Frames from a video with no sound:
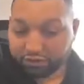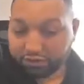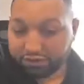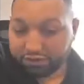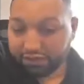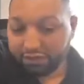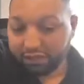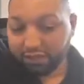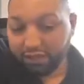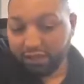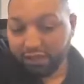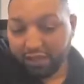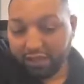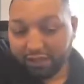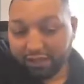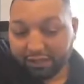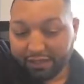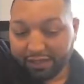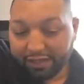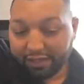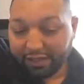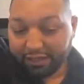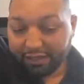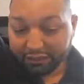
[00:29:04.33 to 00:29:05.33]
and
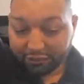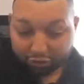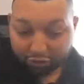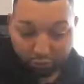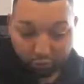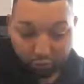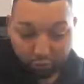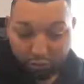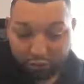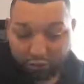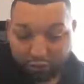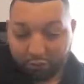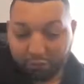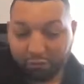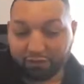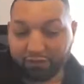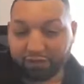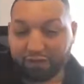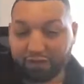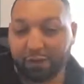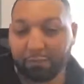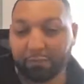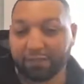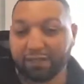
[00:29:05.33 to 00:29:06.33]
they each are working with
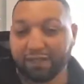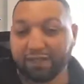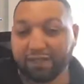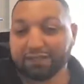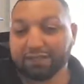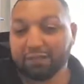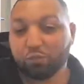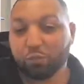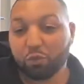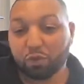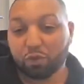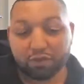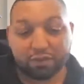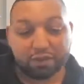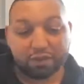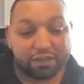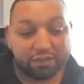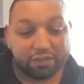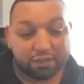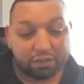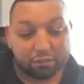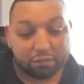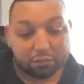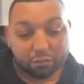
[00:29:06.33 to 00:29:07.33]
companies. And what
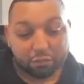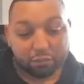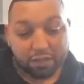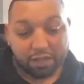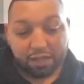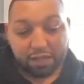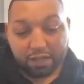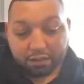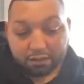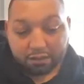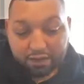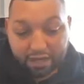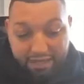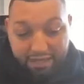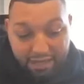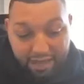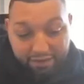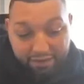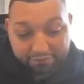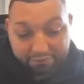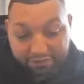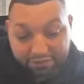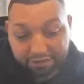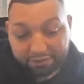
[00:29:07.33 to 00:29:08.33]
do? They
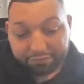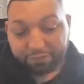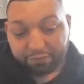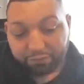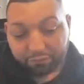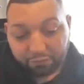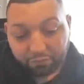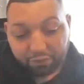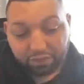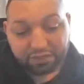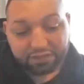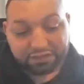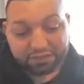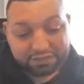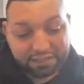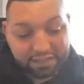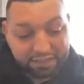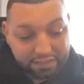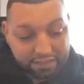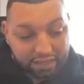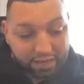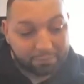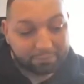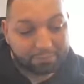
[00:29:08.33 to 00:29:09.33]
have different real
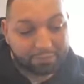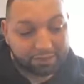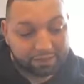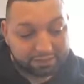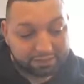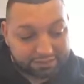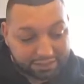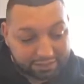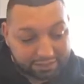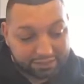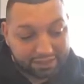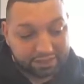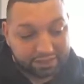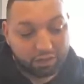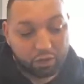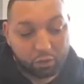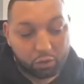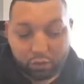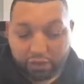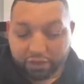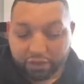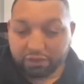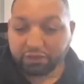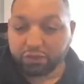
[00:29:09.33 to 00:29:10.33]
estate companies that they
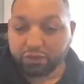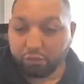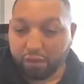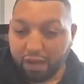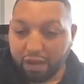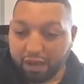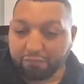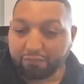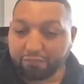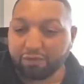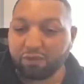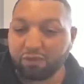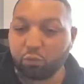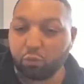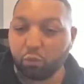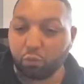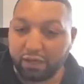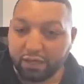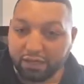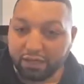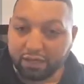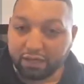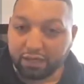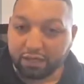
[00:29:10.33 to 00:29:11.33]
go into every
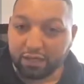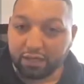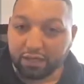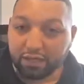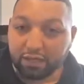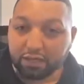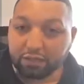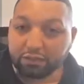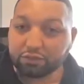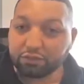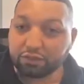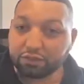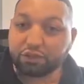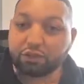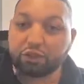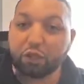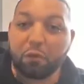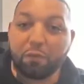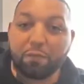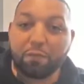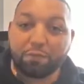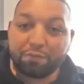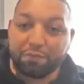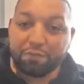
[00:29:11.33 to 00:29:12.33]
week to
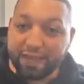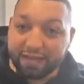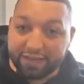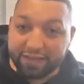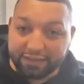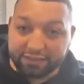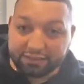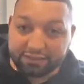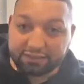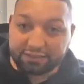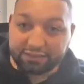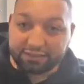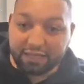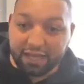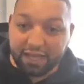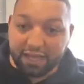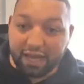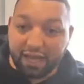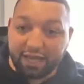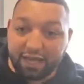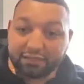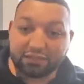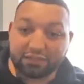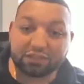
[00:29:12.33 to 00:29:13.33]
show face
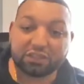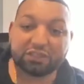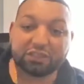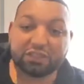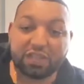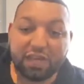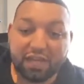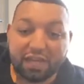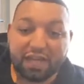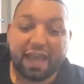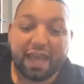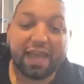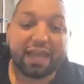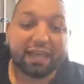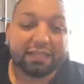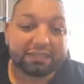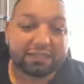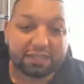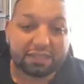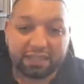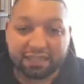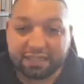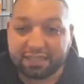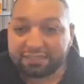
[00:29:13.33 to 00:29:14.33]
and to shake
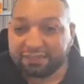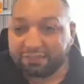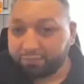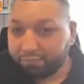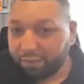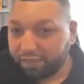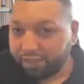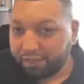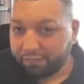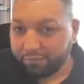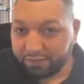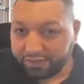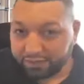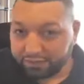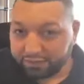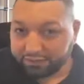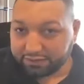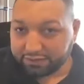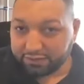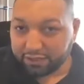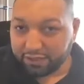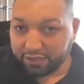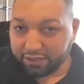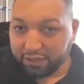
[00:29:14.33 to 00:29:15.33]
hands and kiss
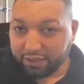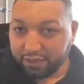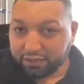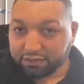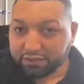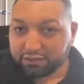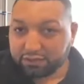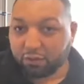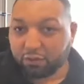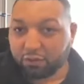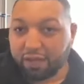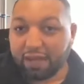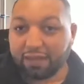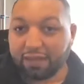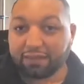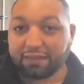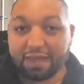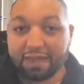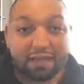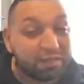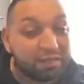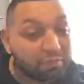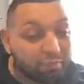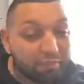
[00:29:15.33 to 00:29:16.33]
babies, so that
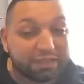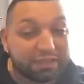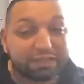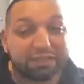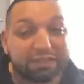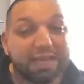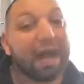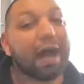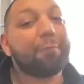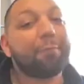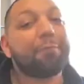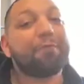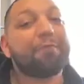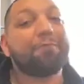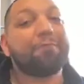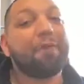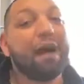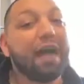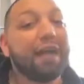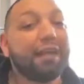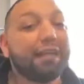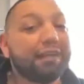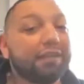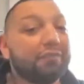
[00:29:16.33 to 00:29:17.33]
they can be top of
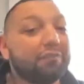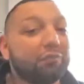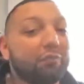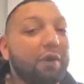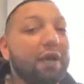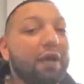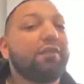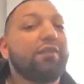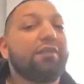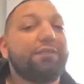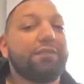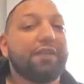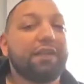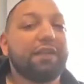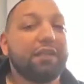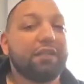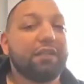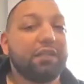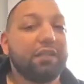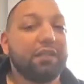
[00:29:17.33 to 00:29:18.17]
mind and relevant